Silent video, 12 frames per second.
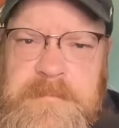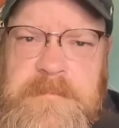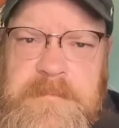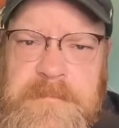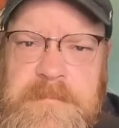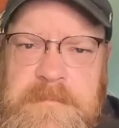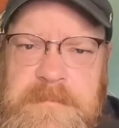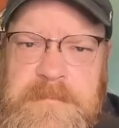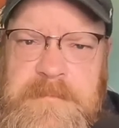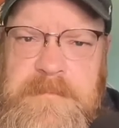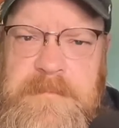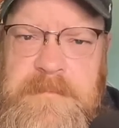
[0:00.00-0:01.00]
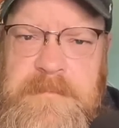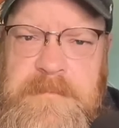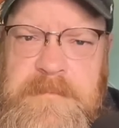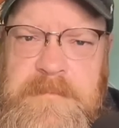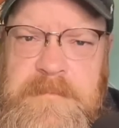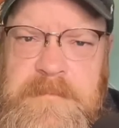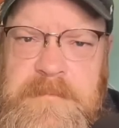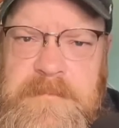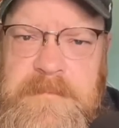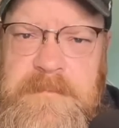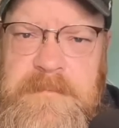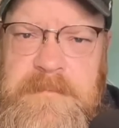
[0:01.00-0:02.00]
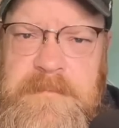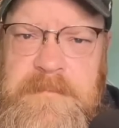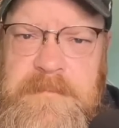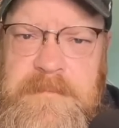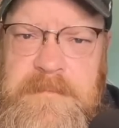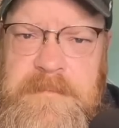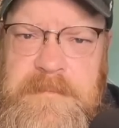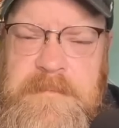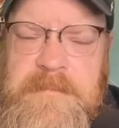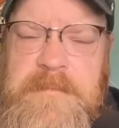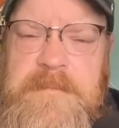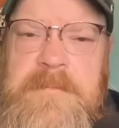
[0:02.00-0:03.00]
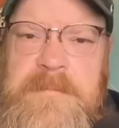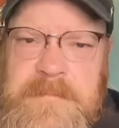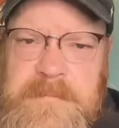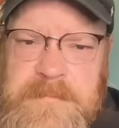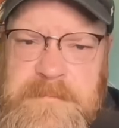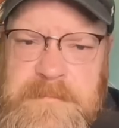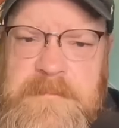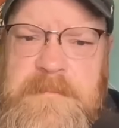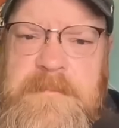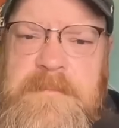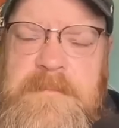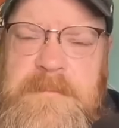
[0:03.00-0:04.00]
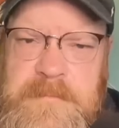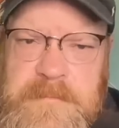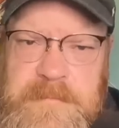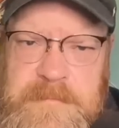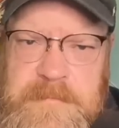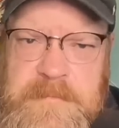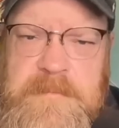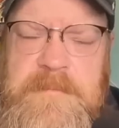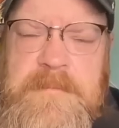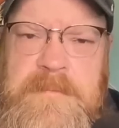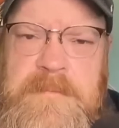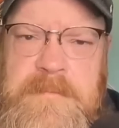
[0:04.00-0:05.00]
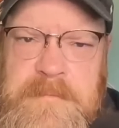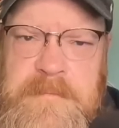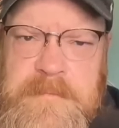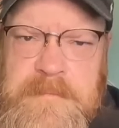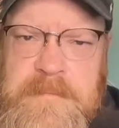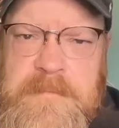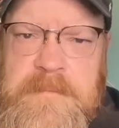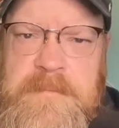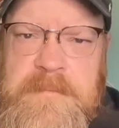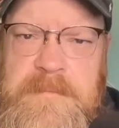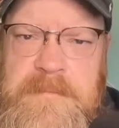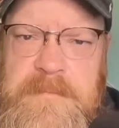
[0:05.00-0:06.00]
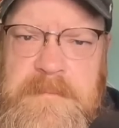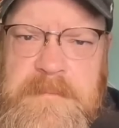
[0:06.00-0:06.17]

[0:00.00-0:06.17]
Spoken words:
[no speech]